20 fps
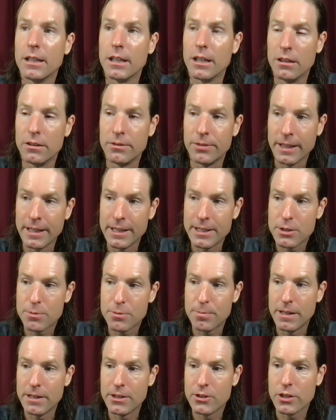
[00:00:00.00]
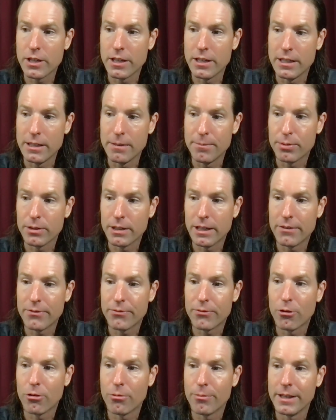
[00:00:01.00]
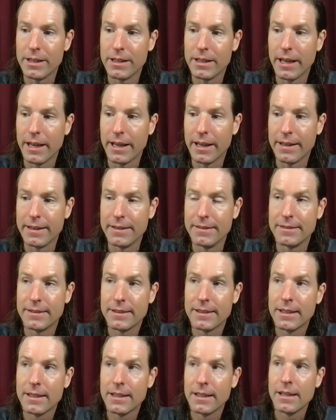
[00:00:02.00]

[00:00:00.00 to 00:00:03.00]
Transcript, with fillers: of hate speech and deplatforming, and